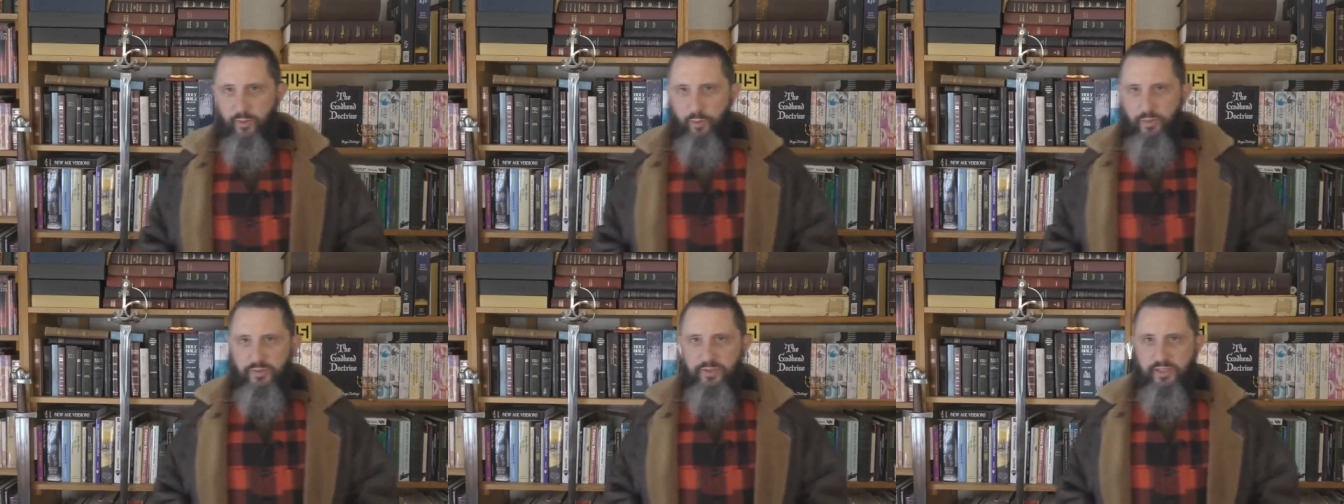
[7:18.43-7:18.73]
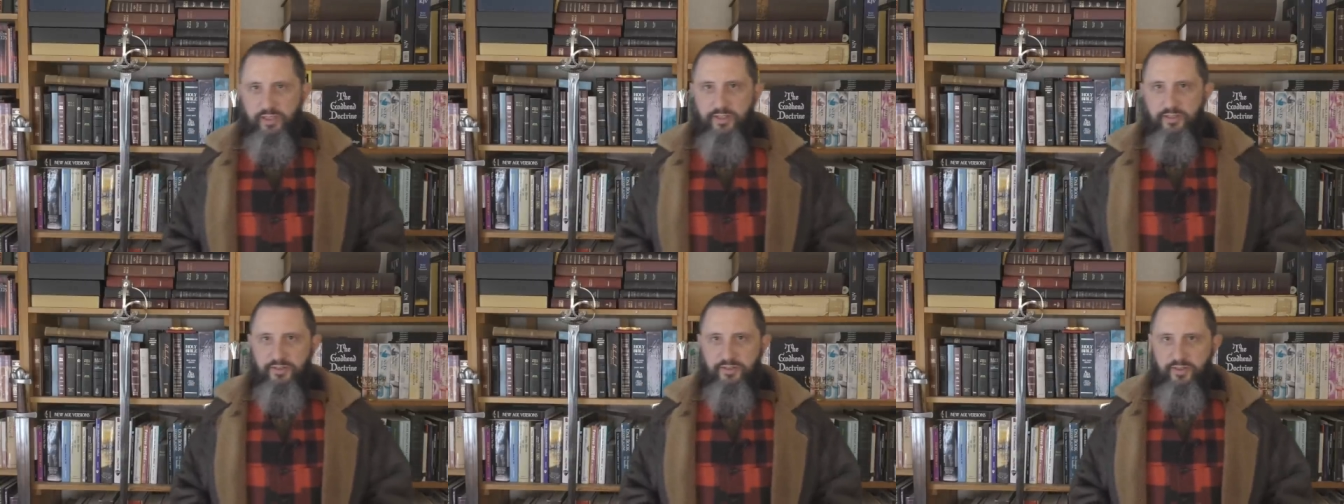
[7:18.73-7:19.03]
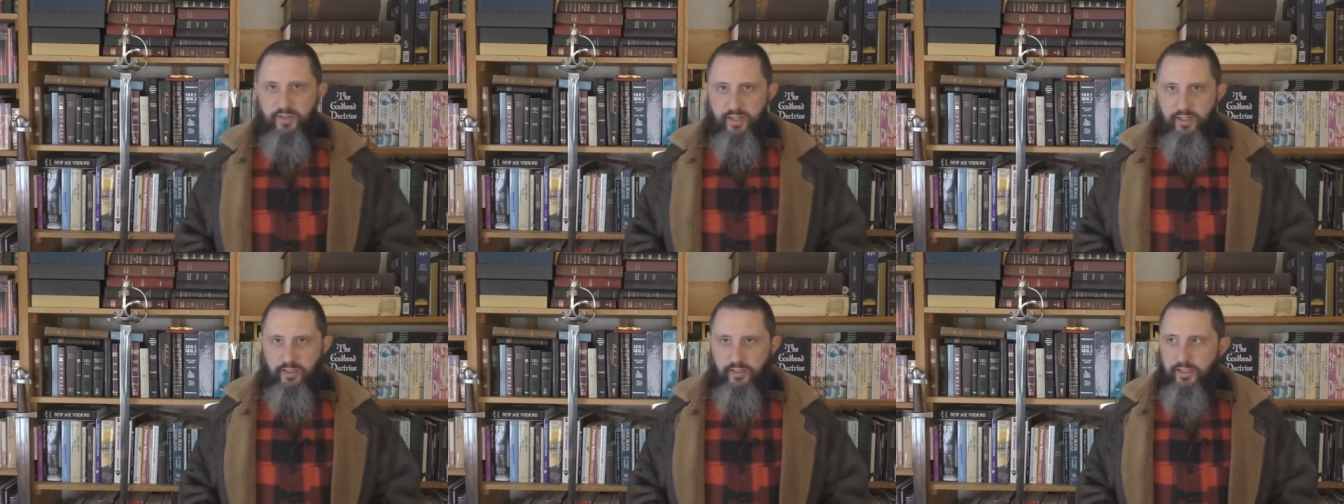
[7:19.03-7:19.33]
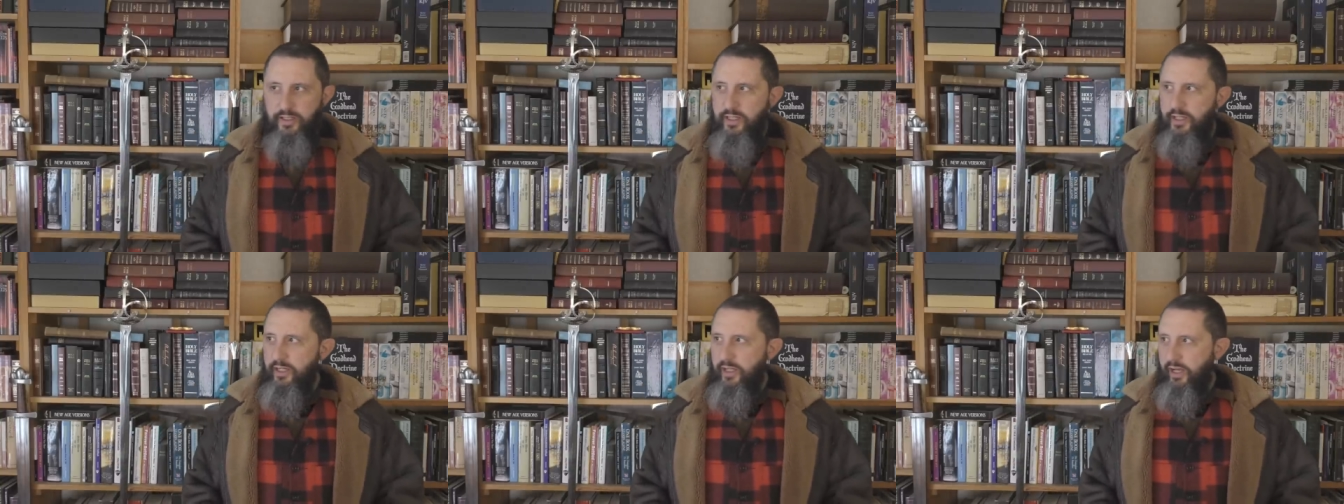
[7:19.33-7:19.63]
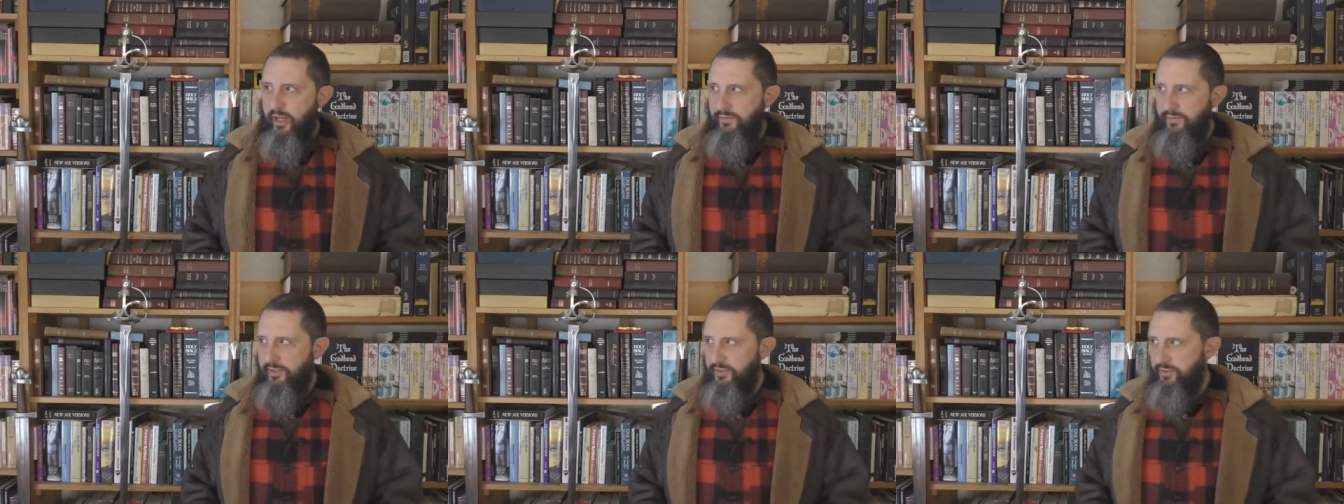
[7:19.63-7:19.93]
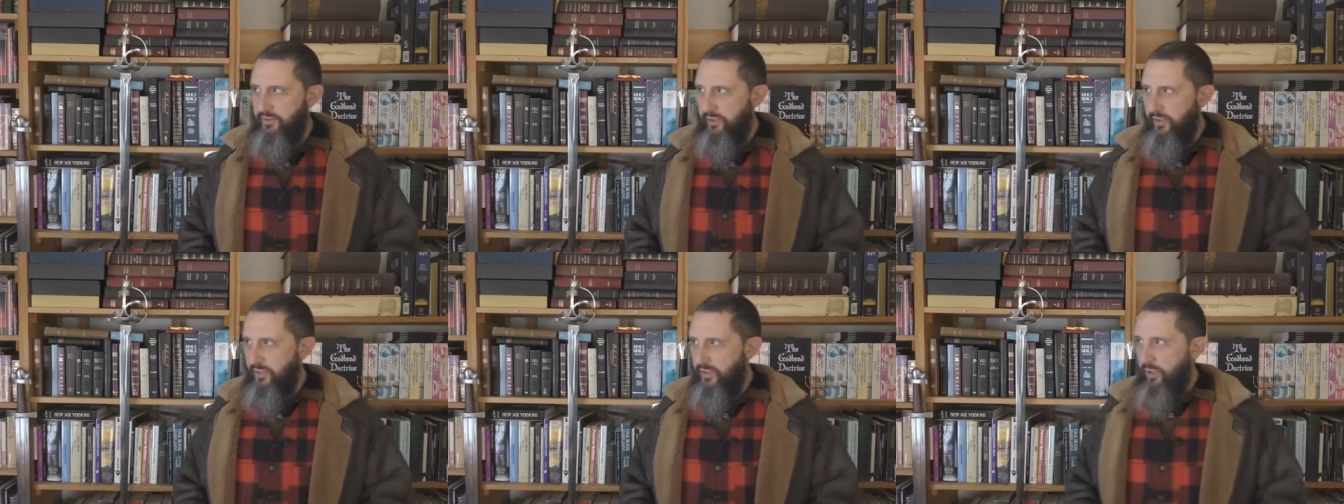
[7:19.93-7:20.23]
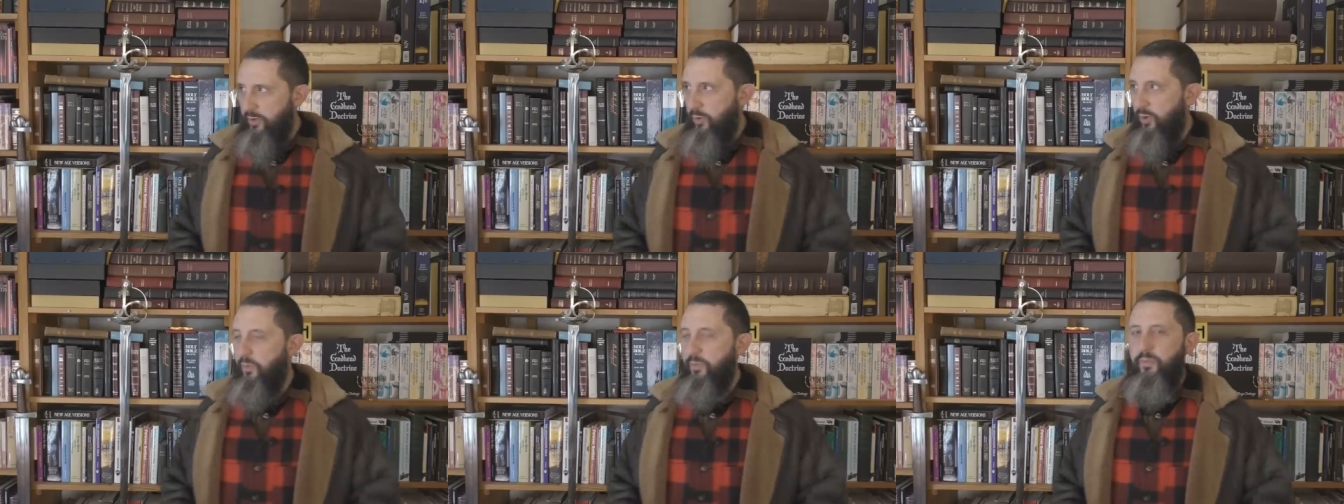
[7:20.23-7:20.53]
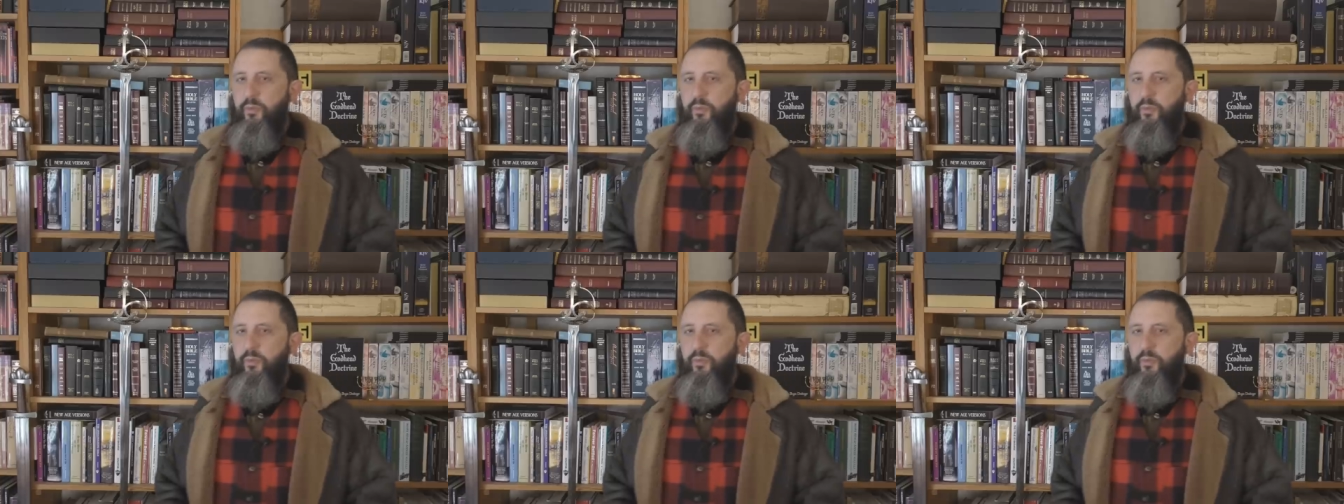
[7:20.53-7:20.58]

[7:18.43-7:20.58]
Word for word: We'll see this thing of this. Well,